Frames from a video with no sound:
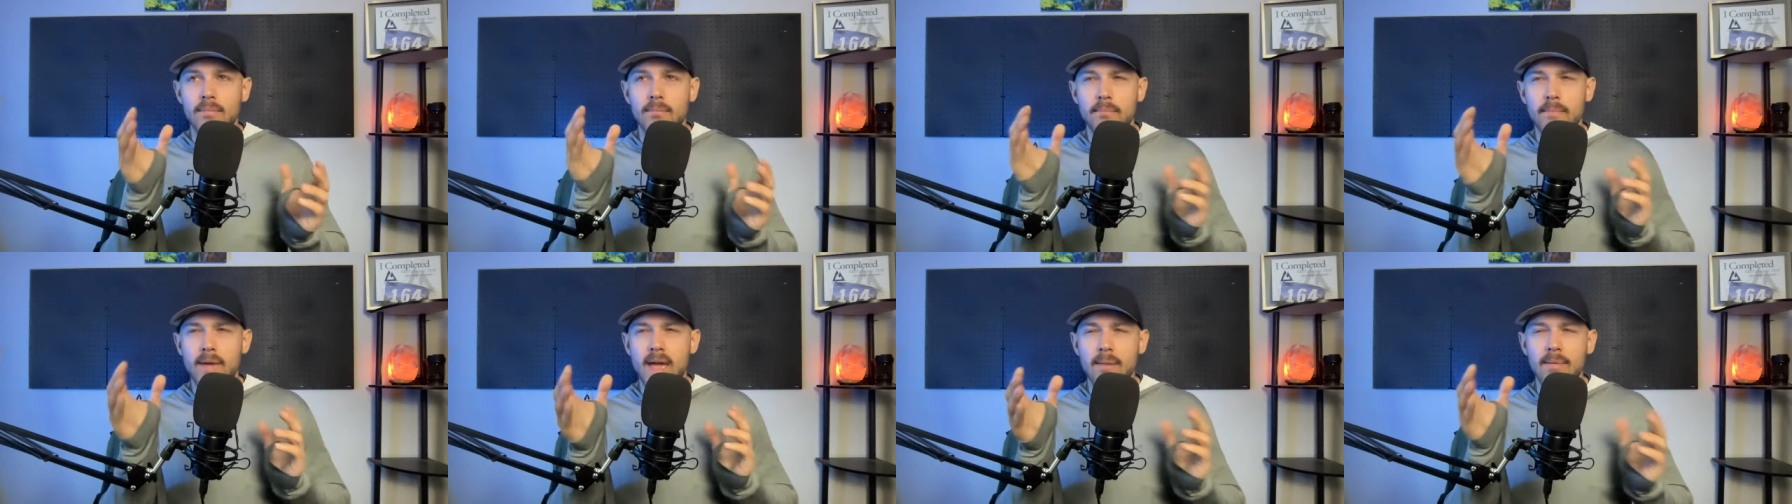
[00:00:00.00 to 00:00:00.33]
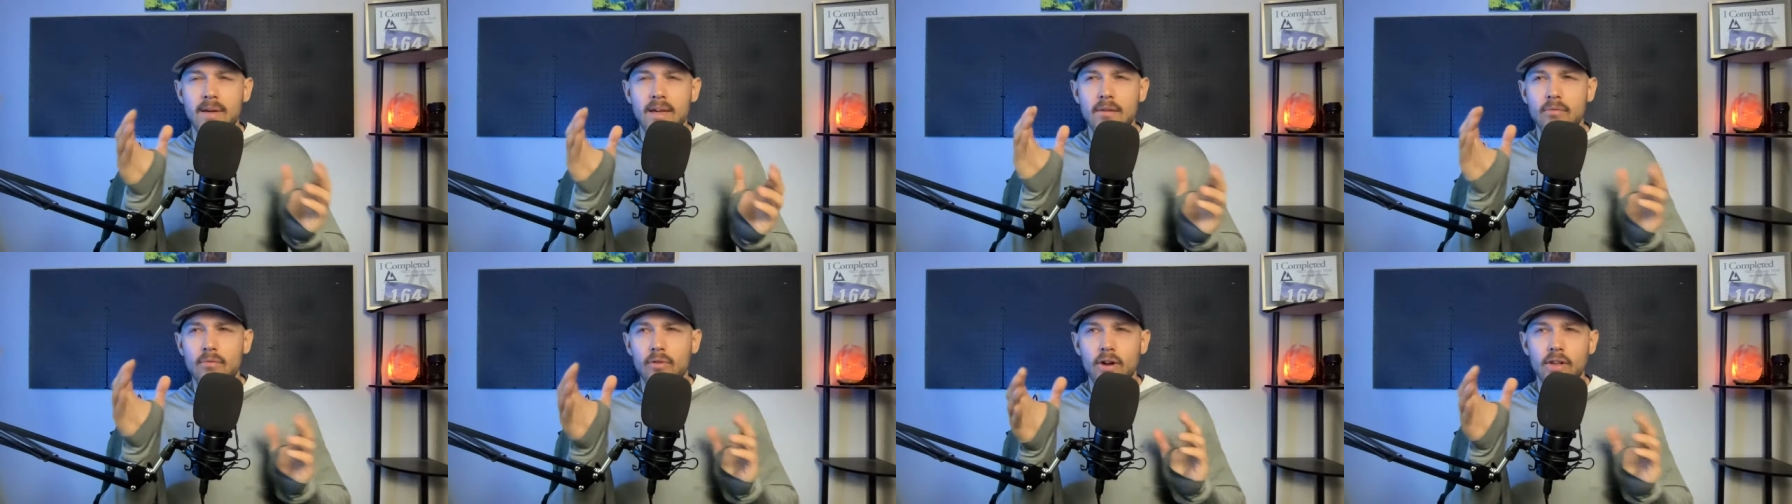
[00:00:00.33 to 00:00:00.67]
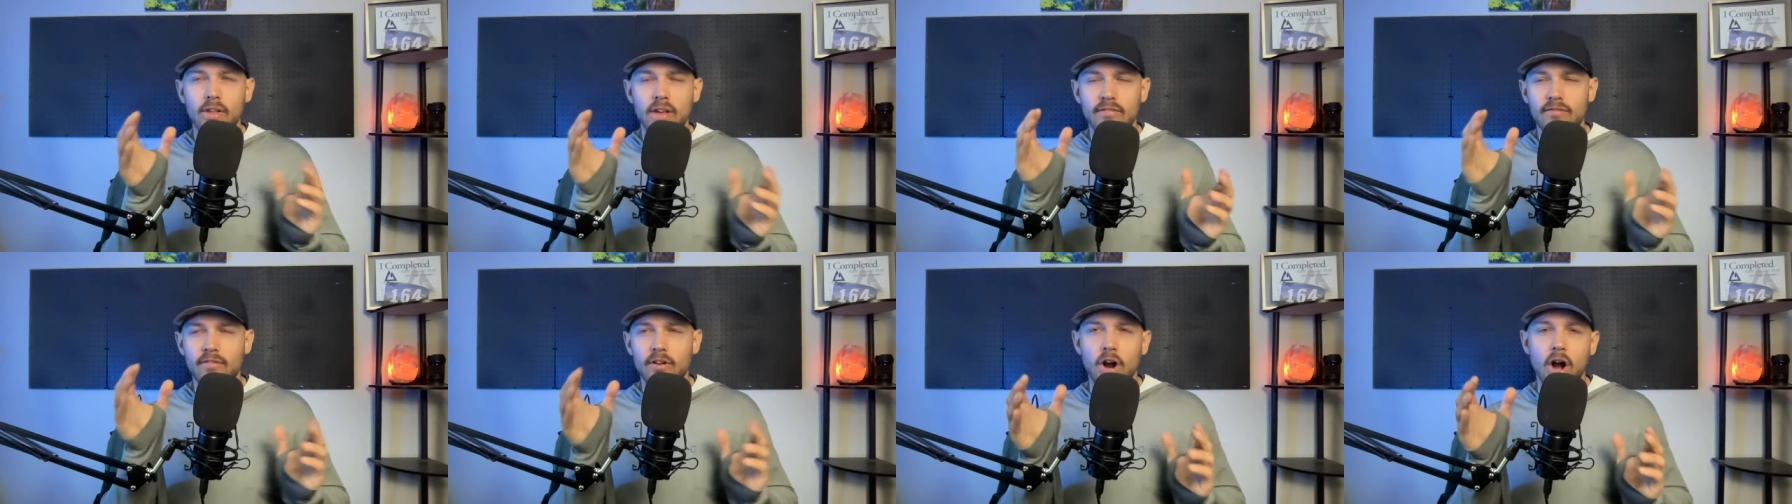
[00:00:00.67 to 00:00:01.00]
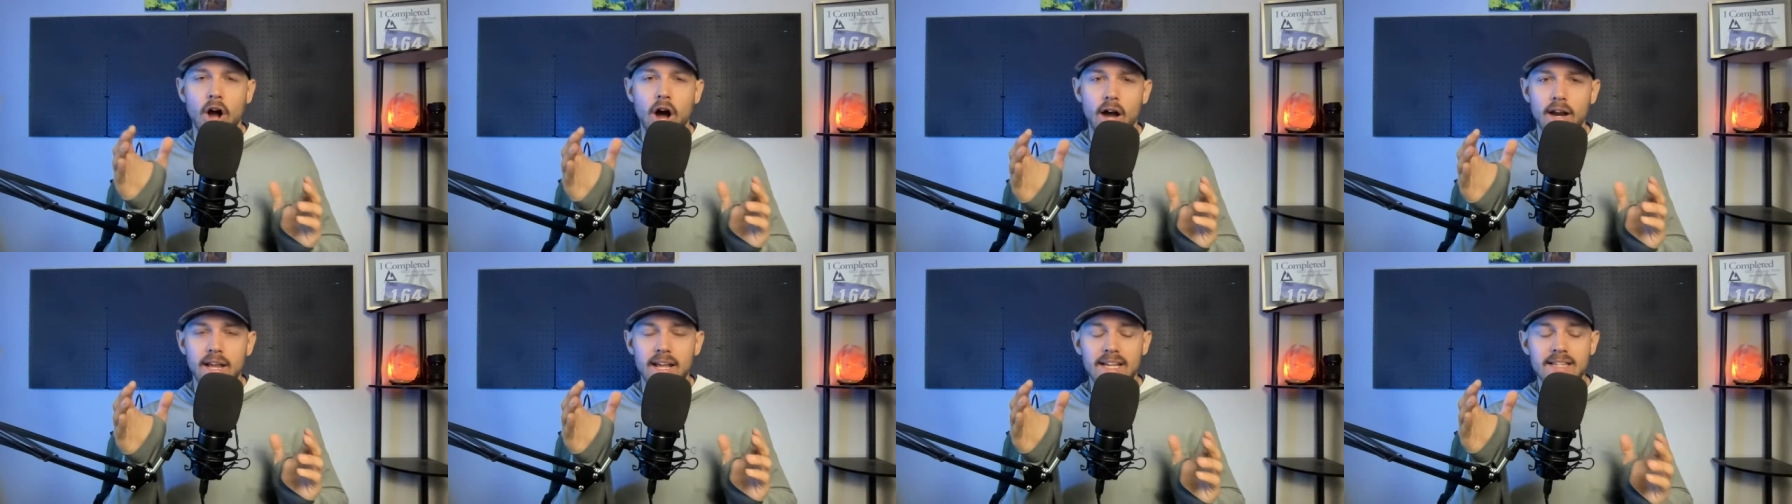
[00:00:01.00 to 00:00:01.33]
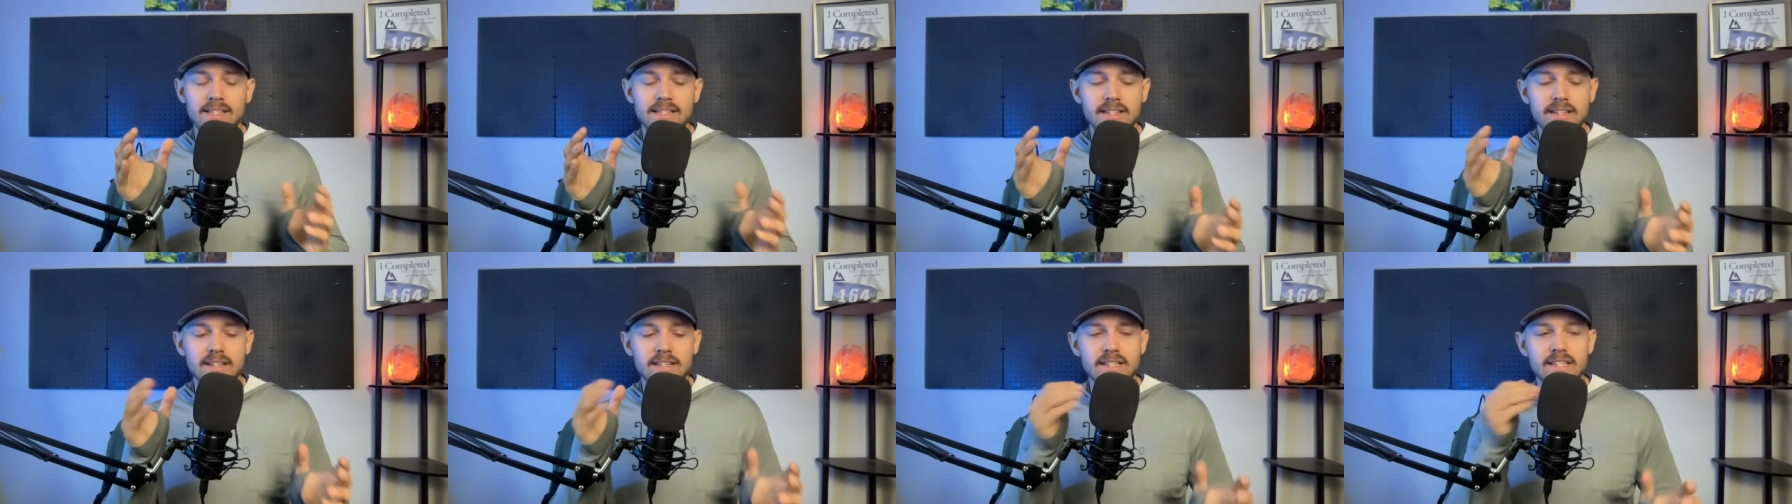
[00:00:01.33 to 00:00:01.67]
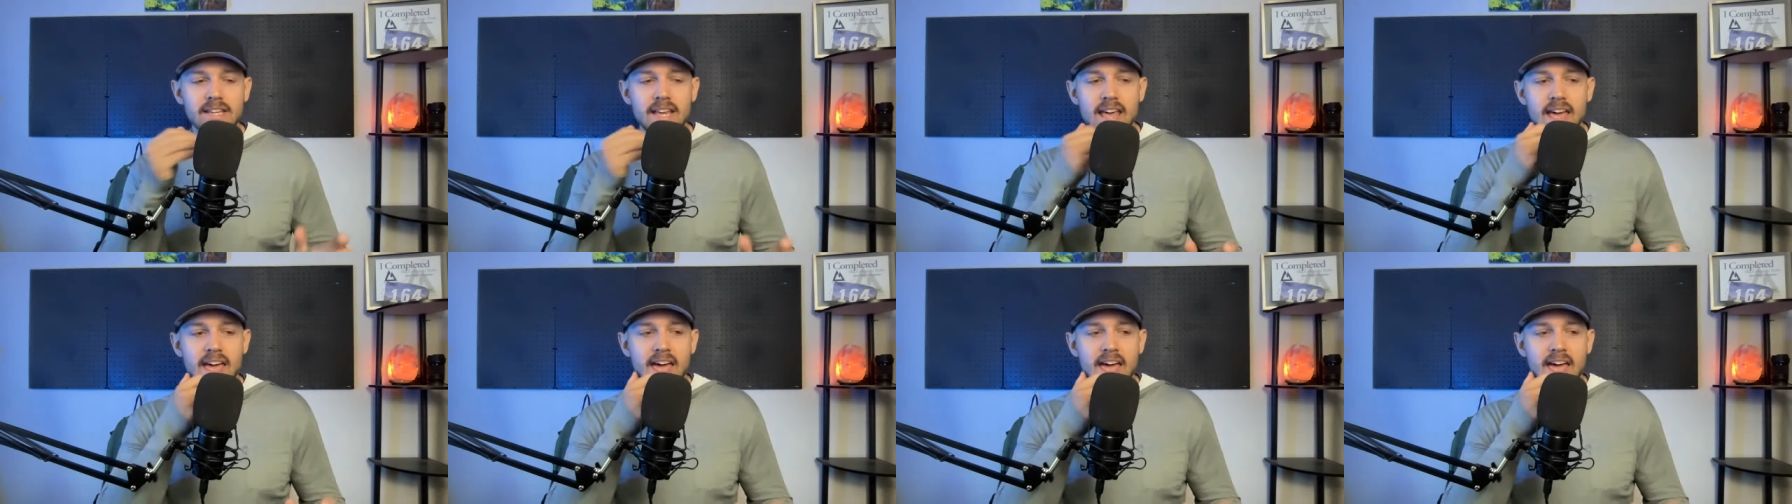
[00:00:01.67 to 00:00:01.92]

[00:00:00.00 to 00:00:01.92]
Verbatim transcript: maybe really for audiences.